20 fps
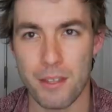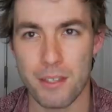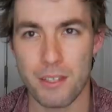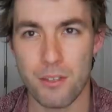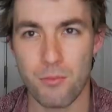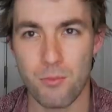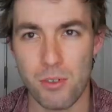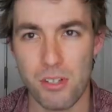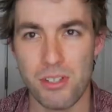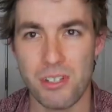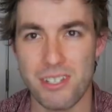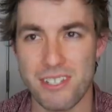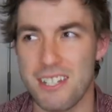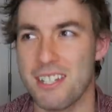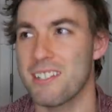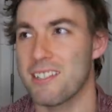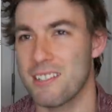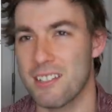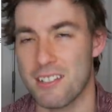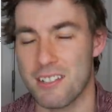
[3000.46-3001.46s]
to really
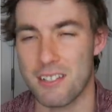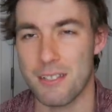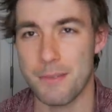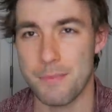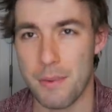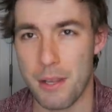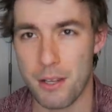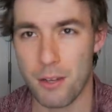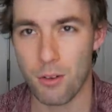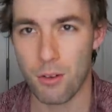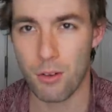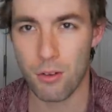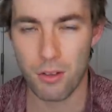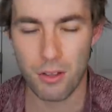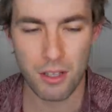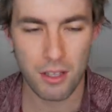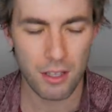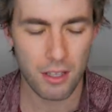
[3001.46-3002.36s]
say that this is my goal.